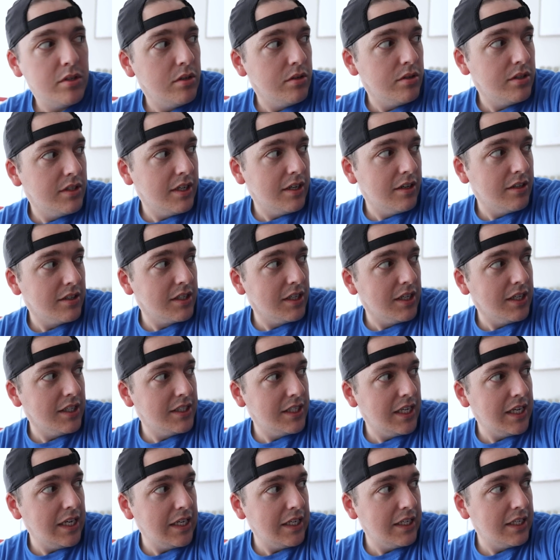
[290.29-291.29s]
So Sarah's going
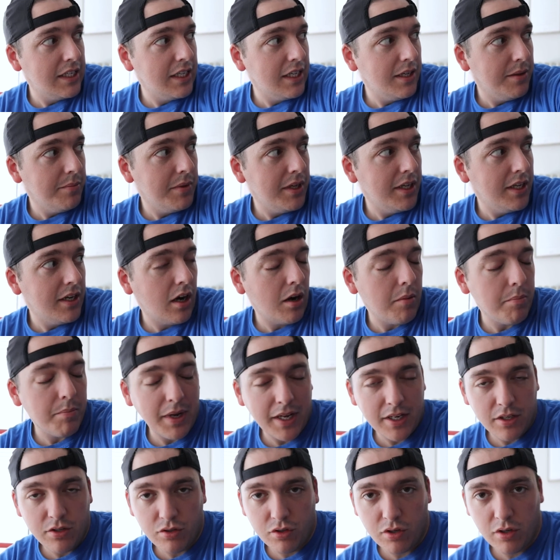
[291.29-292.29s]
to take him in our
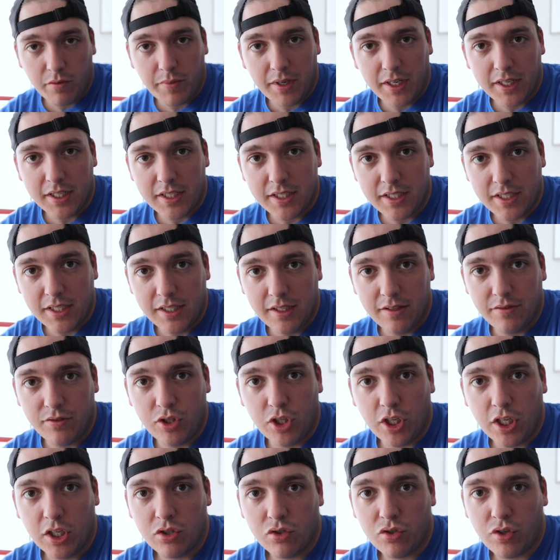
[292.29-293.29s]
bedroom and see
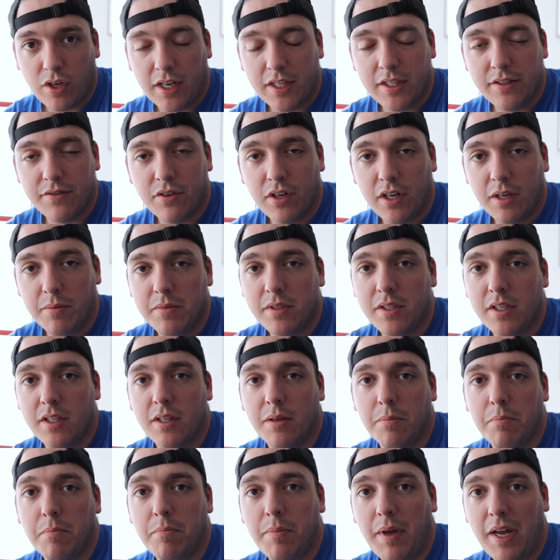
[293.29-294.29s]
if she can transfer him
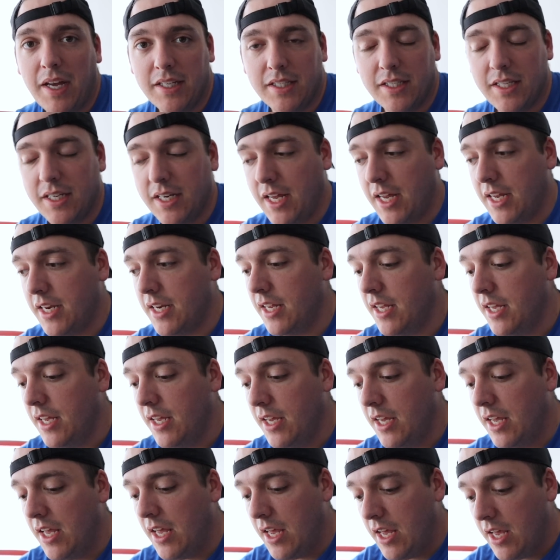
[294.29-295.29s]
to the bassinet.
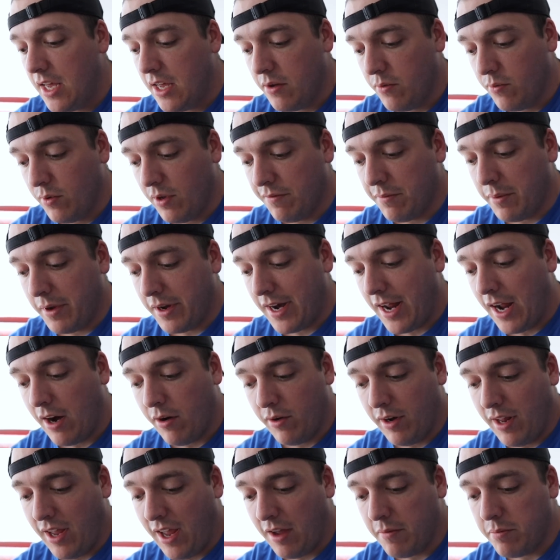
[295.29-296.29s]
We have about an
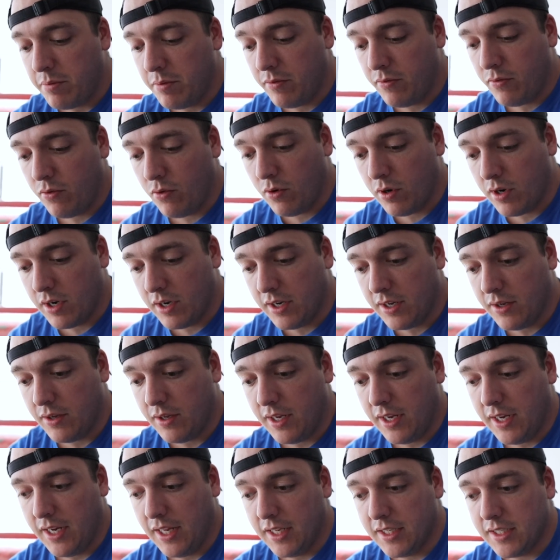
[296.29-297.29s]
hour and a half before
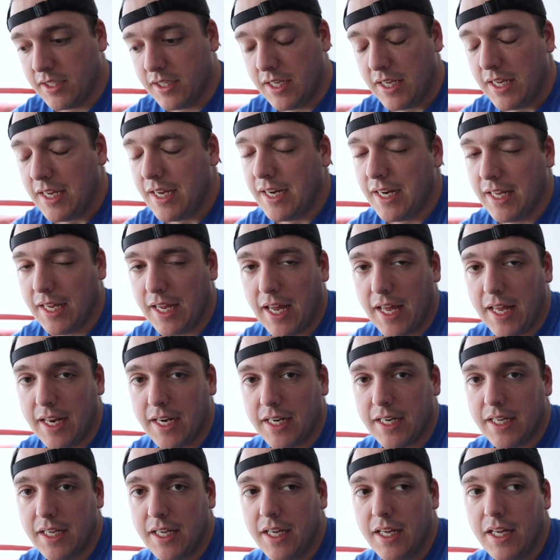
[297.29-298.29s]
he needs to eat
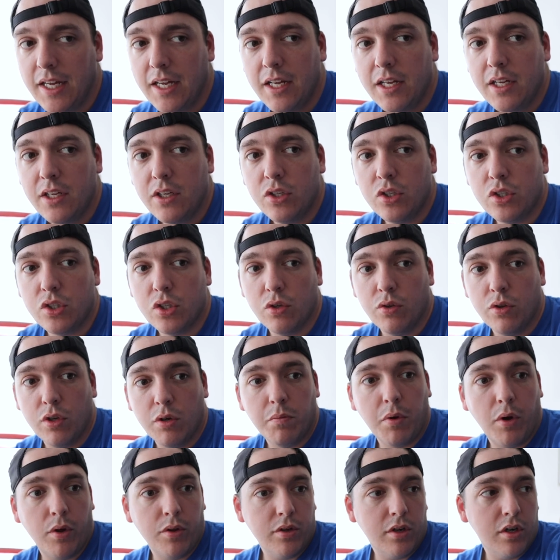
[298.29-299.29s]
again. So
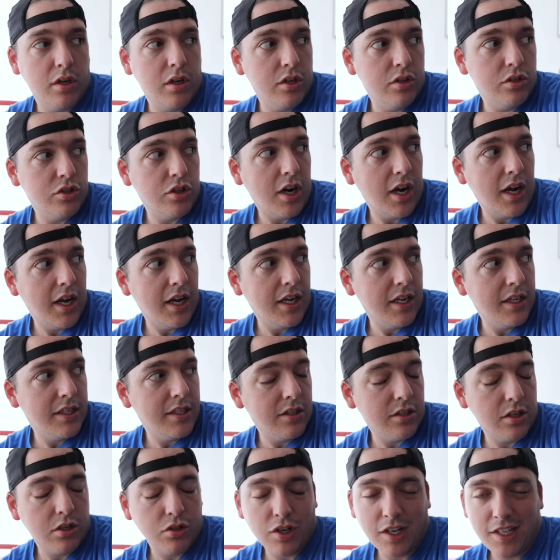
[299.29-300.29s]
they're both gonna try,
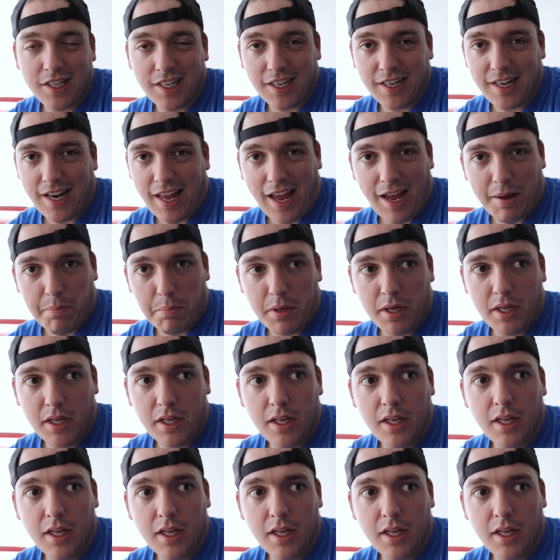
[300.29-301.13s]
so they're gonna try to take a nap.